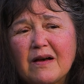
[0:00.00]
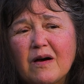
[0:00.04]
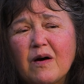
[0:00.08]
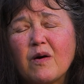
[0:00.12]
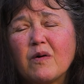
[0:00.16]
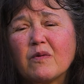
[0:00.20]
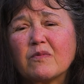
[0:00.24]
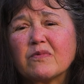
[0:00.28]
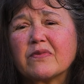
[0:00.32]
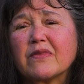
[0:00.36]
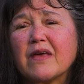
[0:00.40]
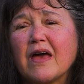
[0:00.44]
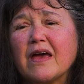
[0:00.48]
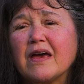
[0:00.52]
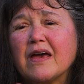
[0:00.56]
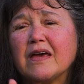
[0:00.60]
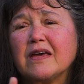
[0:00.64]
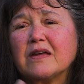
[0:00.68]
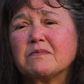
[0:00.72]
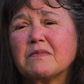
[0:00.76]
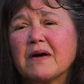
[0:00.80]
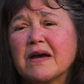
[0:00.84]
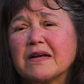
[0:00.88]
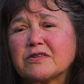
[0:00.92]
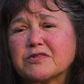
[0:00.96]
Oh, the,
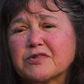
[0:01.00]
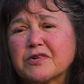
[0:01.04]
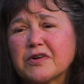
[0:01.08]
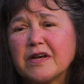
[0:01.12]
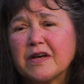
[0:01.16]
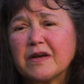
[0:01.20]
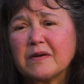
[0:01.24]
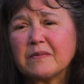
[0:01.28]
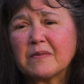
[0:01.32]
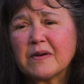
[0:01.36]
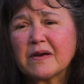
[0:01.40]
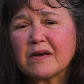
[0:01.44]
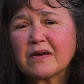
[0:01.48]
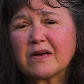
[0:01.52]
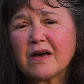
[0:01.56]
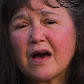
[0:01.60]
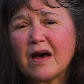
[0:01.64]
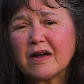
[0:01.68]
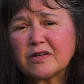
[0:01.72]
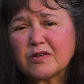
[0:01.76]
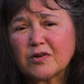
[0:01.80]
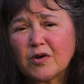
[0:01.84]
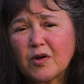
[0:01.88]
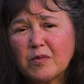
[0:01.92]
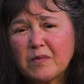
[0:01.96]
in my dream,
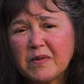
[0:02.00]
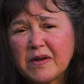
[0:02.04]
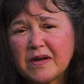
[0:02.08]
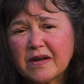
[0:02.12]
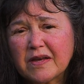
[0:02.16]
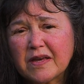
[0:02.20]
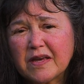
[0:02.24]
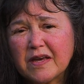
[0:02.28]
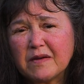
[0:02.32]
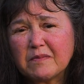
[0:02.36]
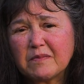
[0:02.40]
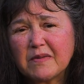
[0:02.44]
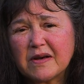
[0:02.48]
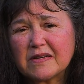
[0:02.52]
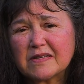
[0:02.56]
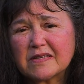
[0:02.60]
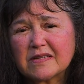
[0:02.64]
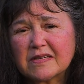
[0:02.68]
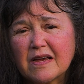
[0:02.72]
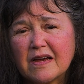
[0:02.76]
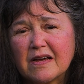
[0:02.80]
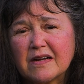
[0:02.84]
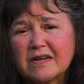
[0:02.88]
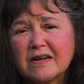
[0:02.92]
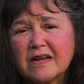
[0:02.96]
God told me to keep my
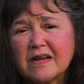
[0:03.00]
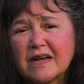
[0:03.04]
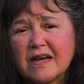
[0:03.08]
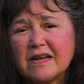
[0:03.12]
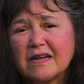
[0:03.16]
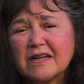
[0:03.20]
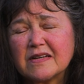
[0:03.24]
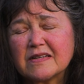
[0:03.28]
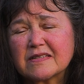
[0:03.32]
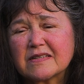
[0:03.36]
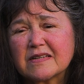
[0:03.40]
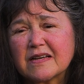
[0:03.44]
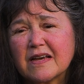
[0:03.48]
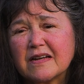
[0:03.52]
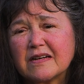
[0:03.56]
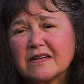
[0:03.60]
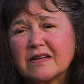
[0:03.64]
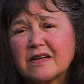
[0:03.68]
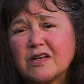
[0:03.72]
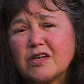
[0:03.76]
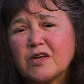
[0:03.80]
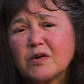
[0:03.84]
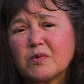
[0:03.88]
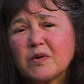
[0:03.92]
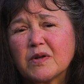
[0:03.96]
son, and he said,
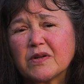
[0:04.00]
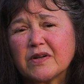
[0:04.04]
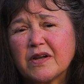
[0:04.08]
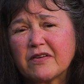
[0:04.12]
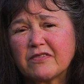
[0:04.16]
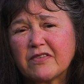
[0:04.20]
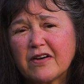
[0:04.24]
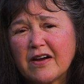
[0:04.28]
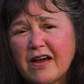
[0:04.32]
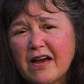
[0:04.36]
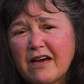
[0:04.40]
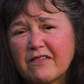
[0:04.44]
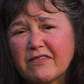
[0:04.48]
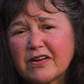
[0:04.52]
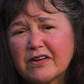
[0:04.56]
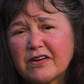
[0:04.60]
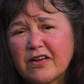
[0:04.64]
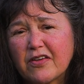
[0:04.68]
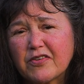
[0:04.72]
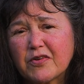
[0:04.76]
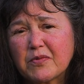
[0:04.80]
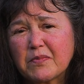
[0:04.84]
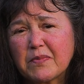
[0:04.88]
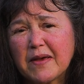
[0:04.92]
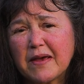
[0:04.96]
you will never have
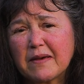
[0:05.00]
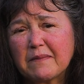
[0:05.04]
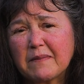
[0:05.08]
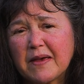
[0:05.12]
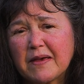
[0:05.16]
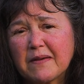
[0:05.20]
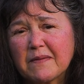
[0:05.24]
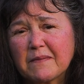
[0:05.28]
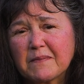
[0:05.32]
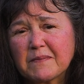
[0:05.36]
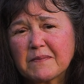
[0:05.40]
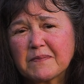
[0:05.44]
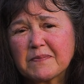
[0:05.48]
another baby.